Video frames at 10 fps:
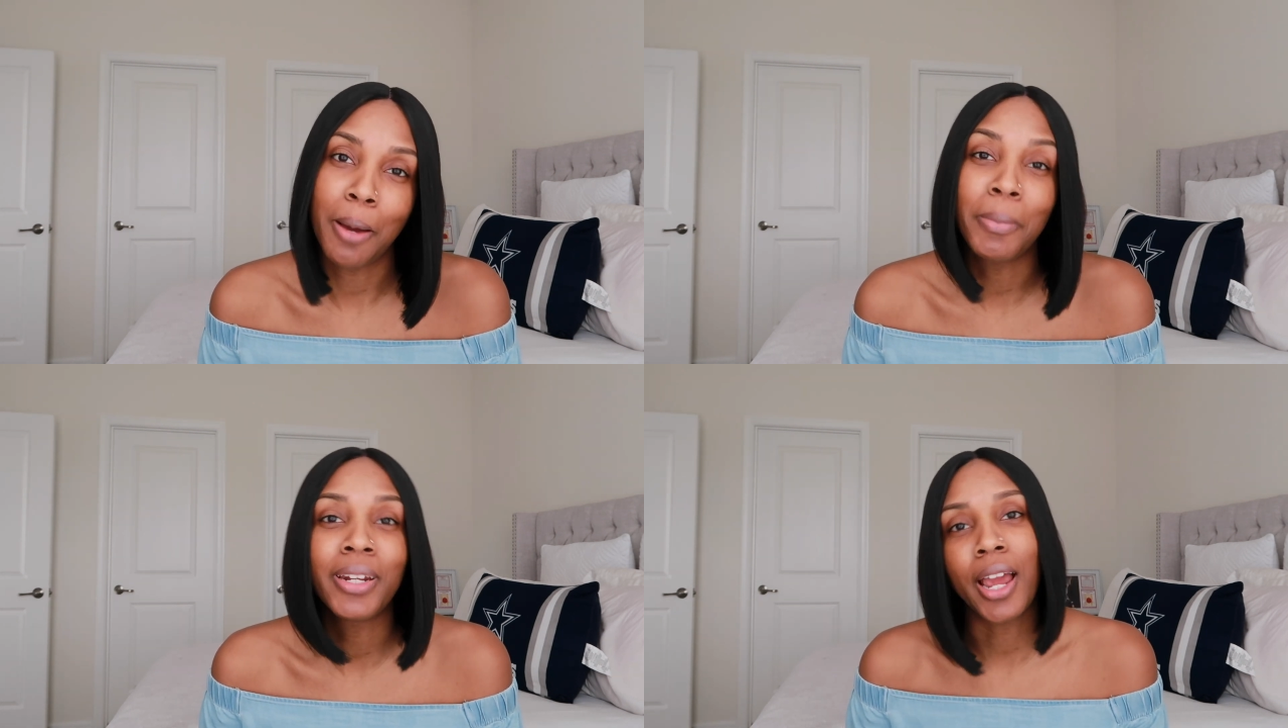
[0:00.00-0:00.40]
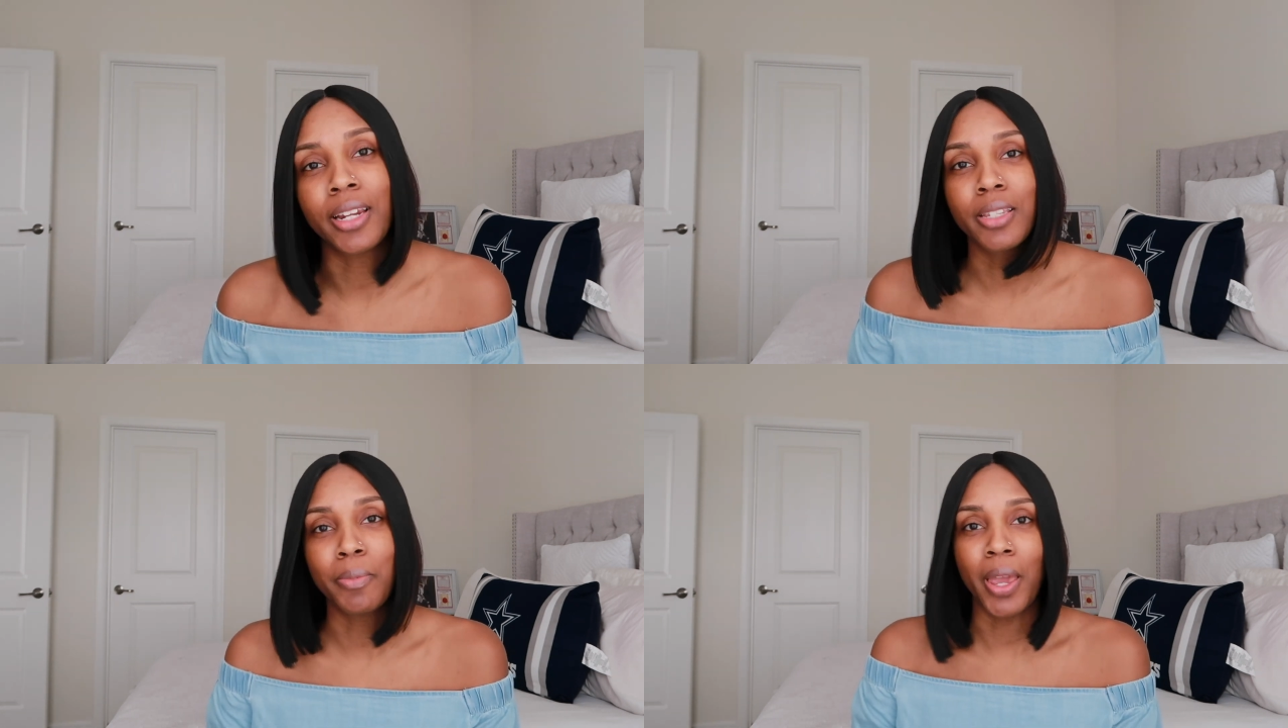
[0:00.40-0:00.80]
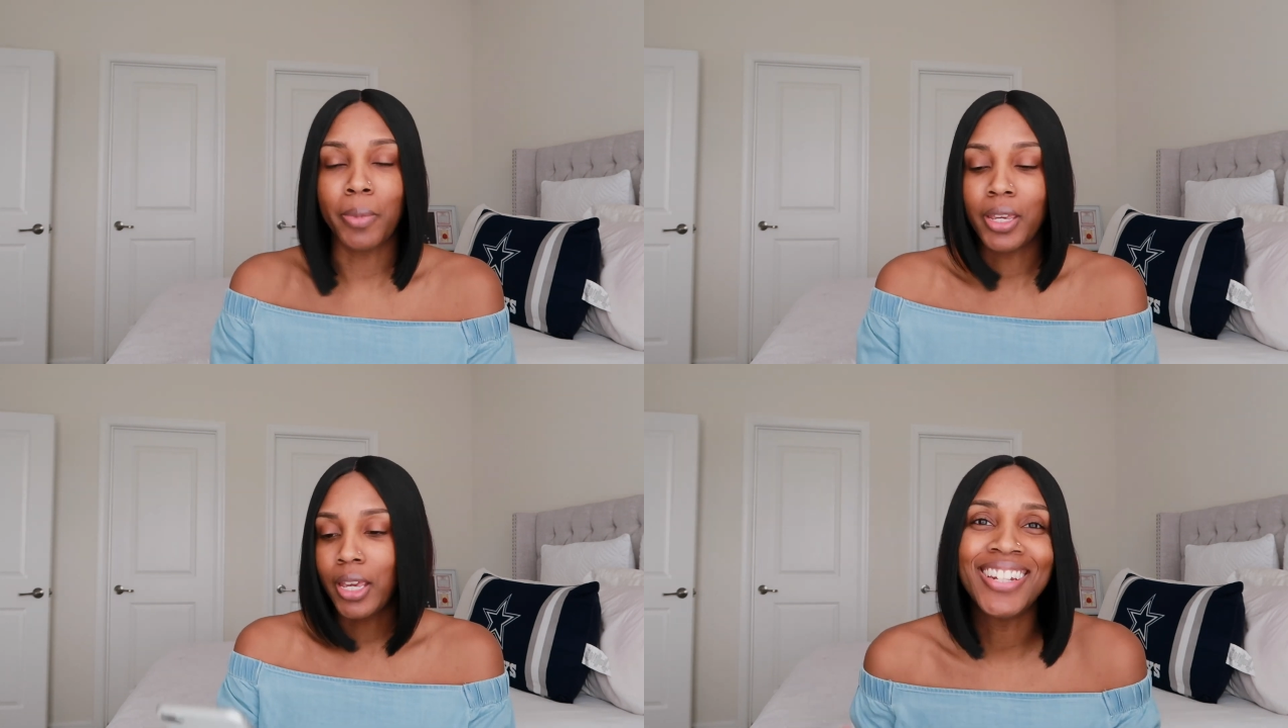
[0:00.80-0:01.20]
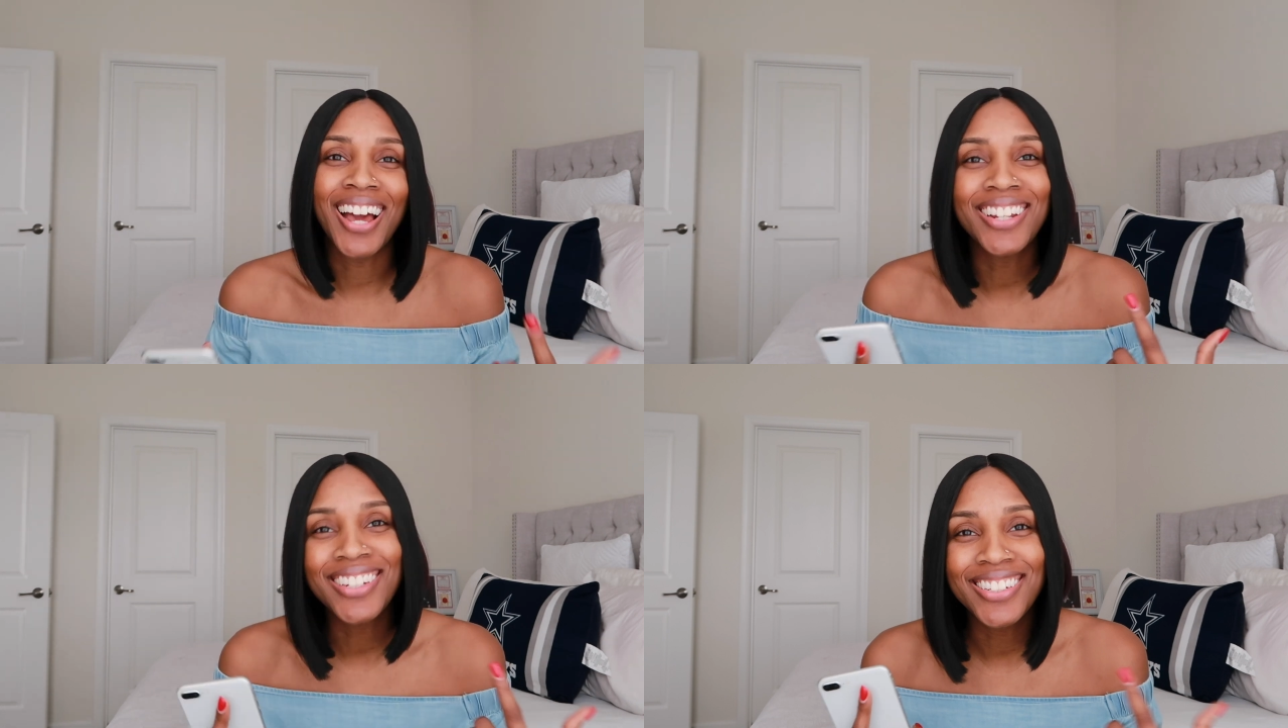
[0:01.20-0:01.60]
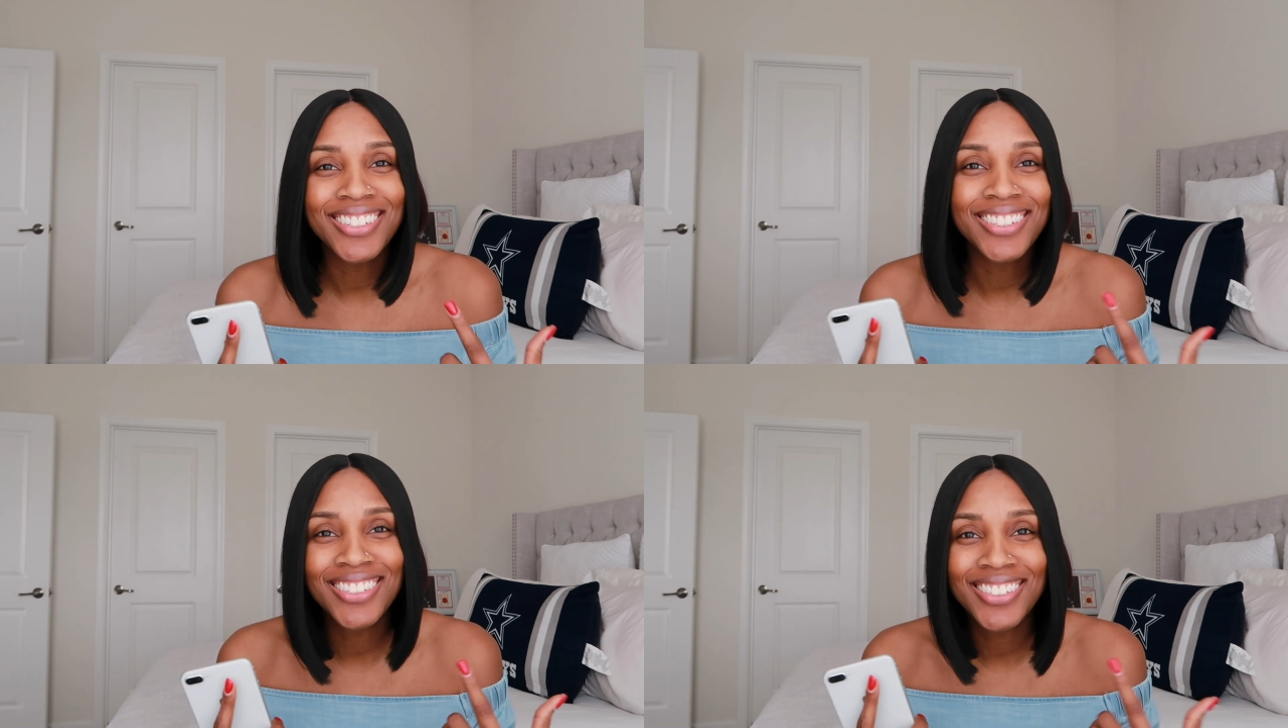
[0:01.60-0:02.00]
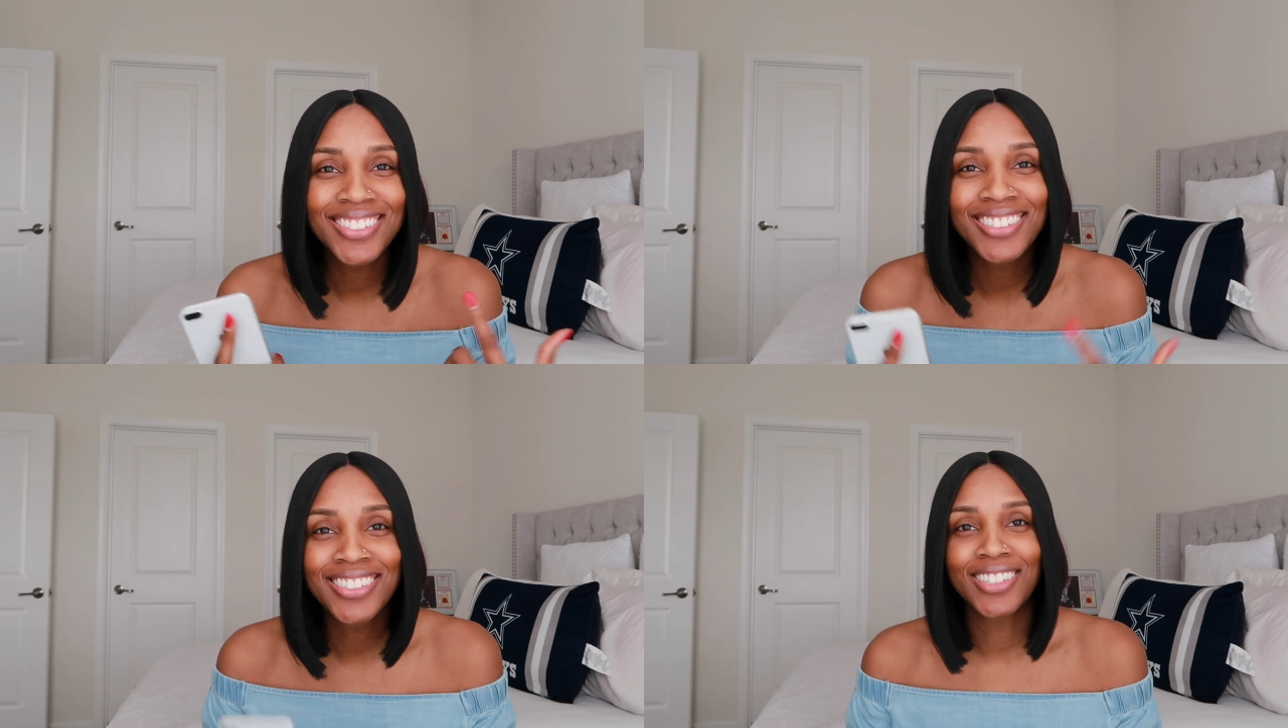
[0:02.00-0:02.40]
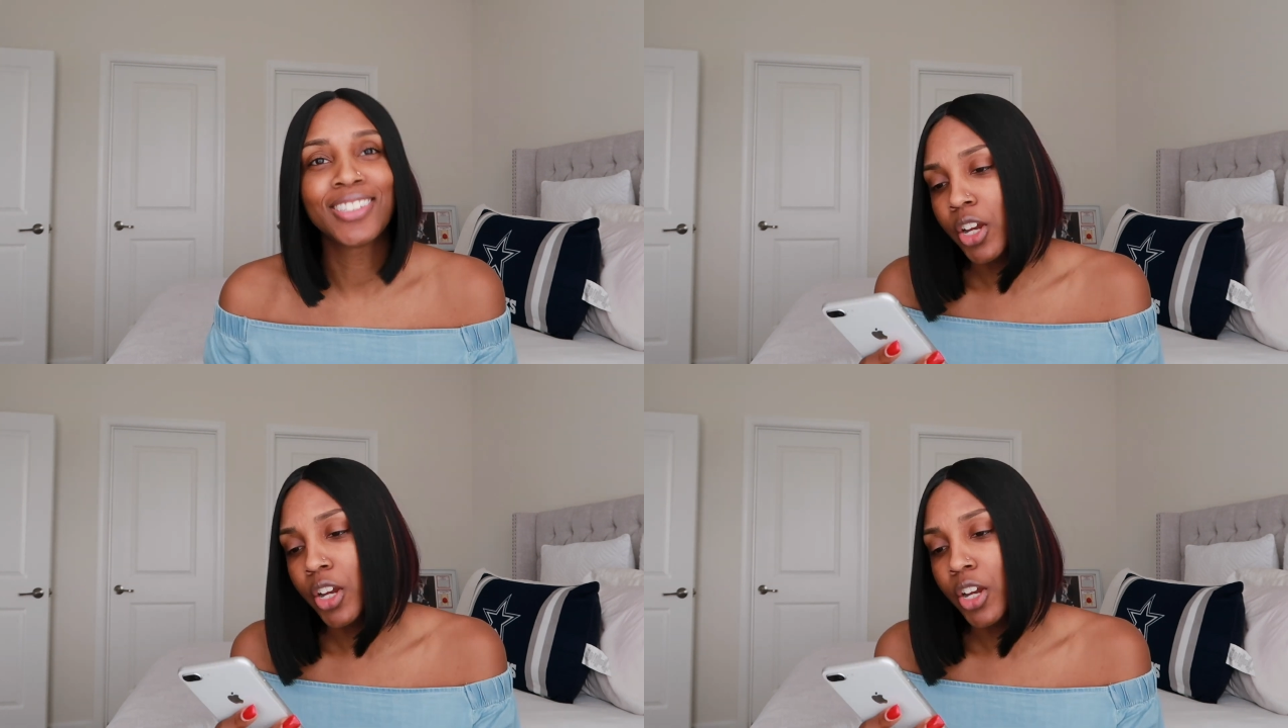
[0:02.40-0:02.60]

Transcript: I'm a 90s baby. 90s.